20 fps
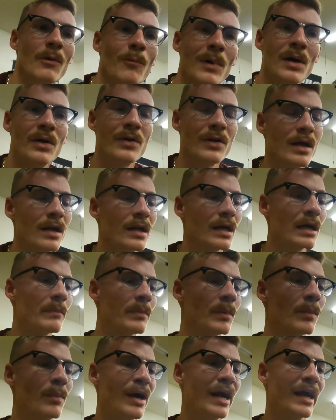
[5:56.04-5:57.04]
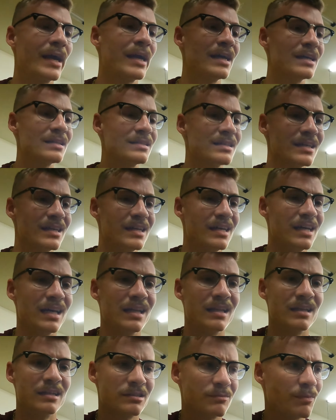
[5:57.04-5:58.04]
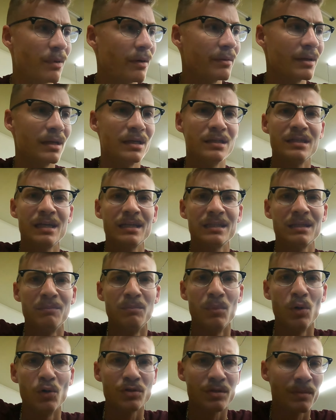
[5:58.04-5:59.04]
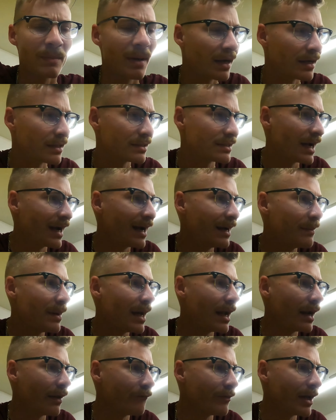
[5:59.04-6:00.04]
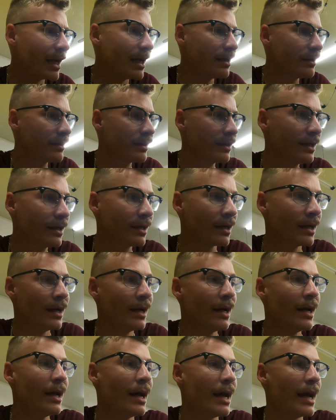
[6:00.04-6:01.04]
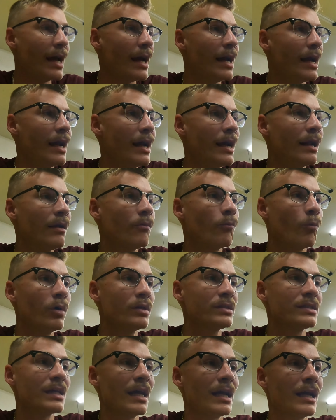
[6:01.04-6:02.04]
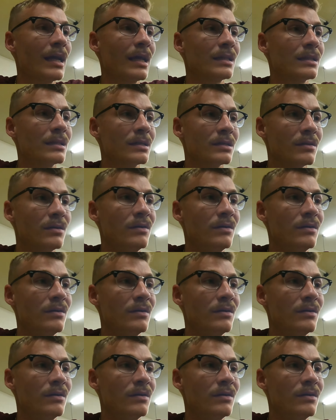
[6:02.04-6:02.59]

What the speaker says: to weld on a couple brackets, and this is probably going to take the most amount of time out of anything. And once I get the